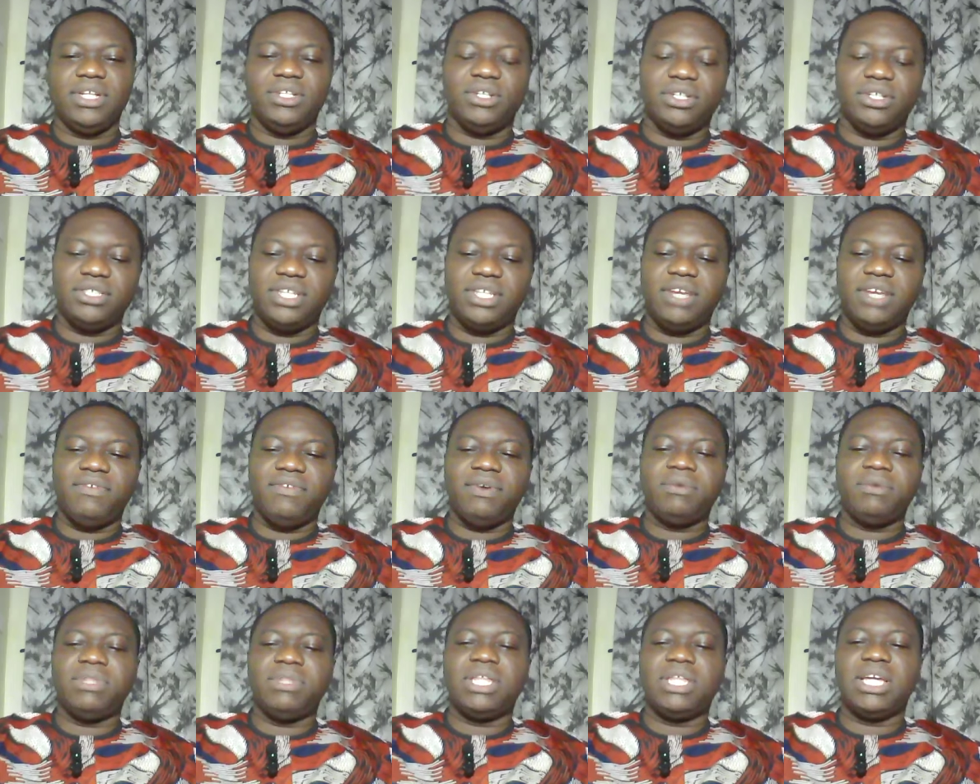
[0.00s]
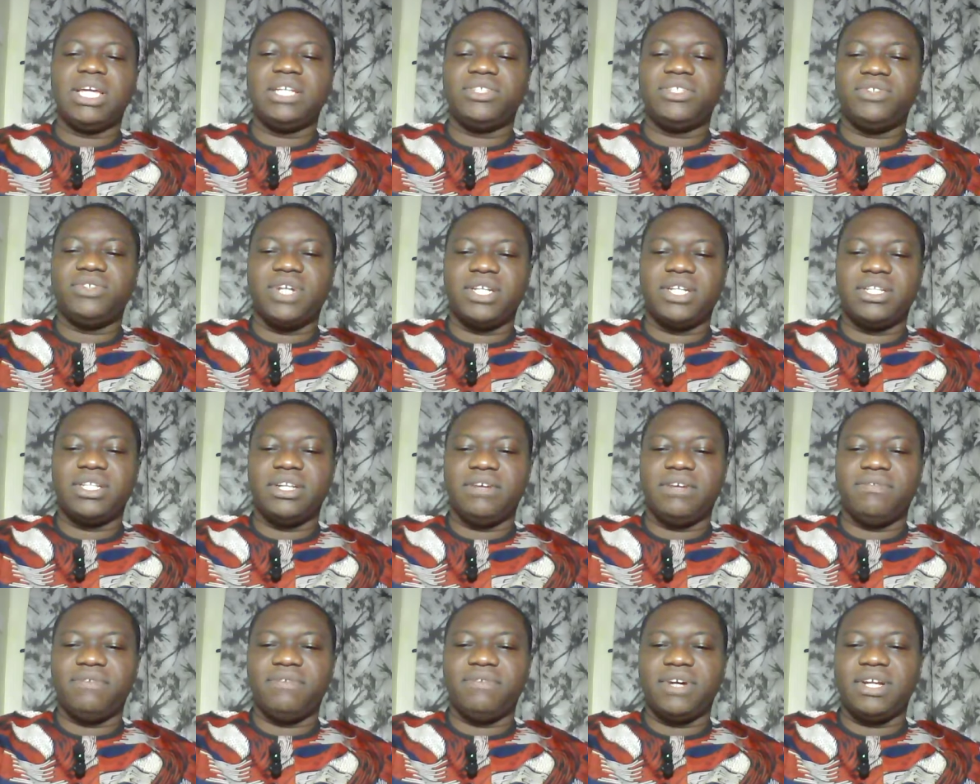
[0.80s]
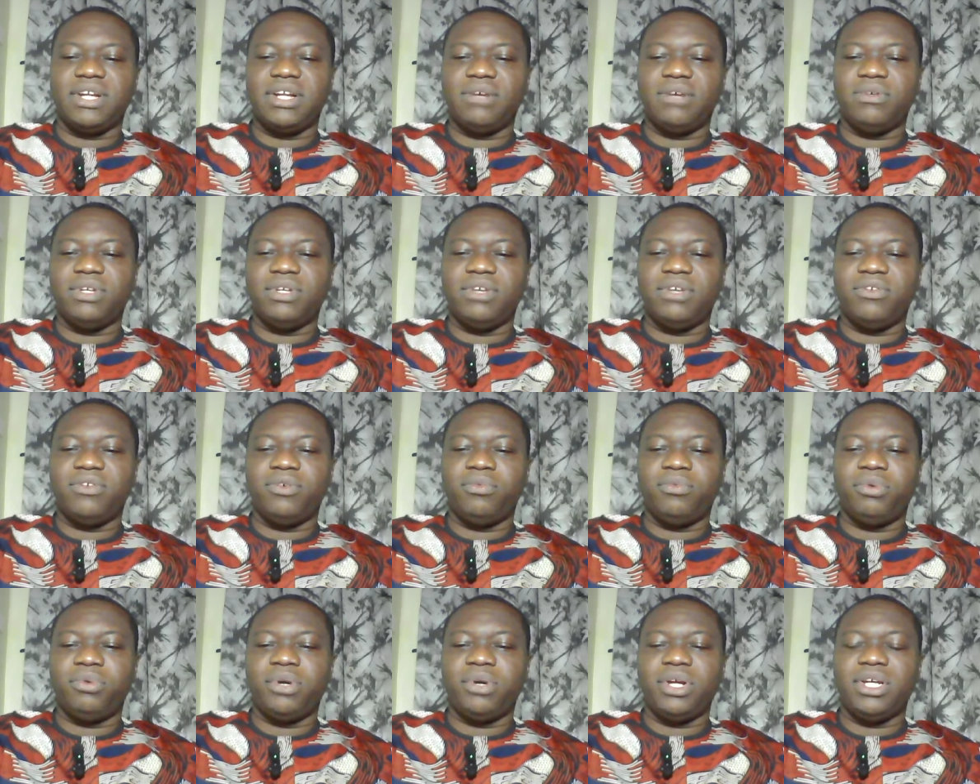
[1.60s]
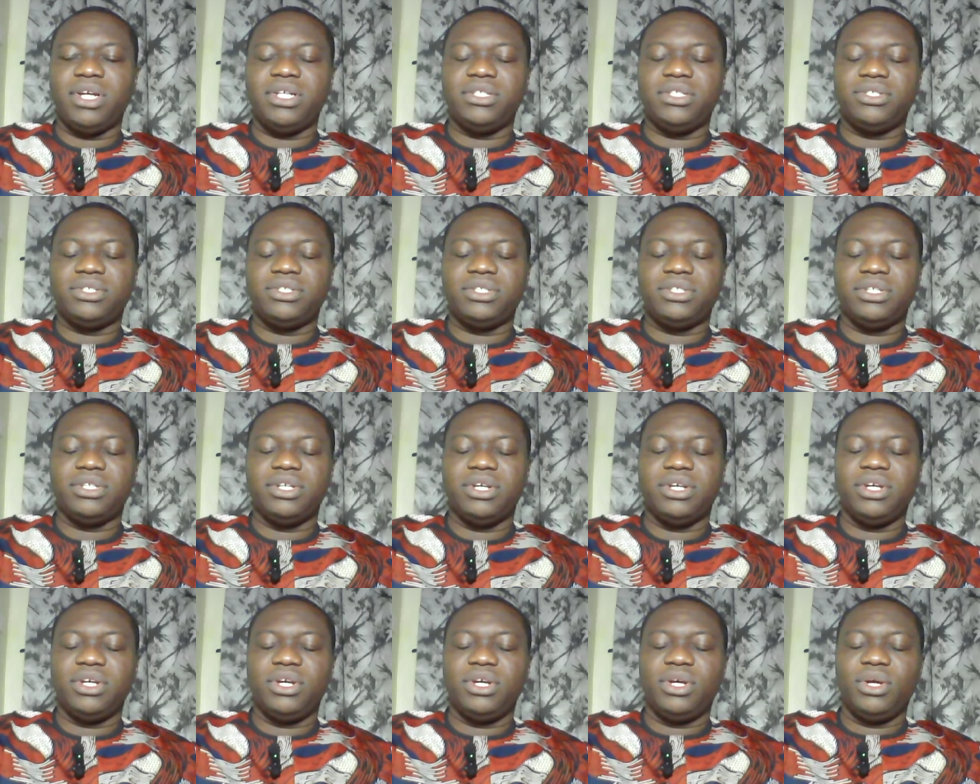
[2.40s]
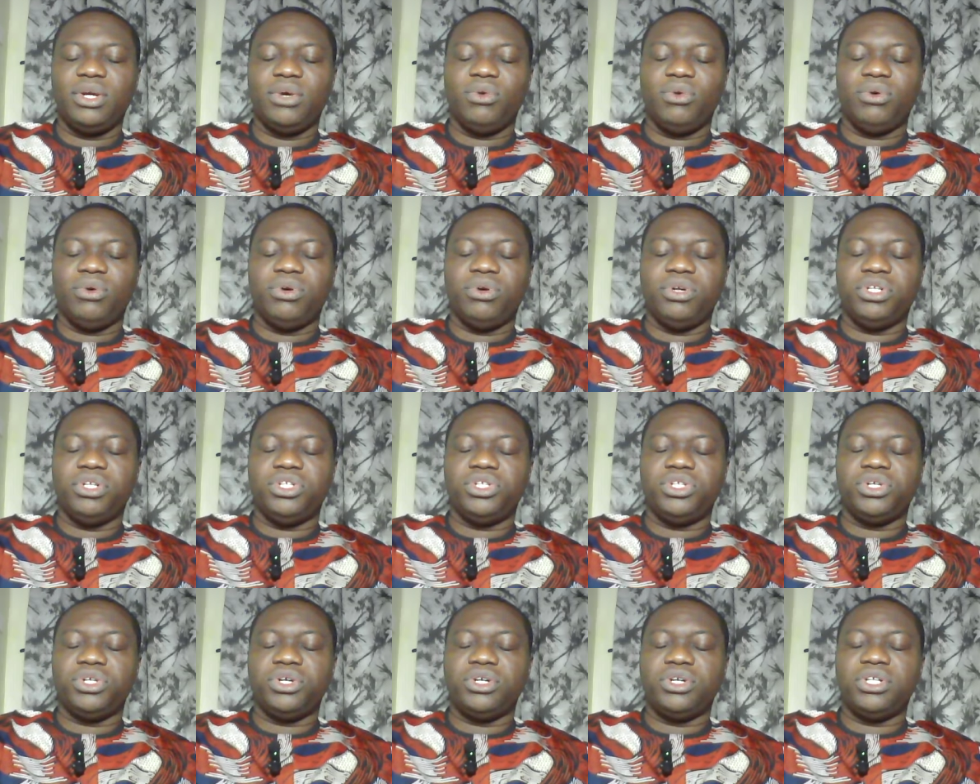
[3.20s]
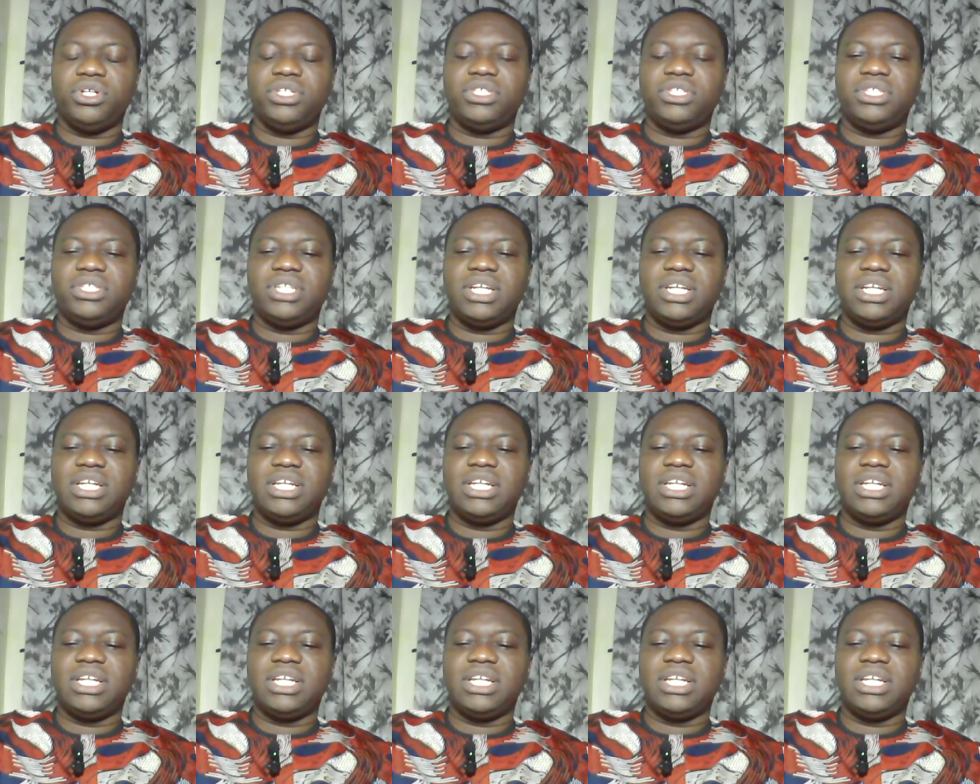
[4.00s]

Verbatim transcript: Just giving thanks right now. Father, we give you praise. We rejoice.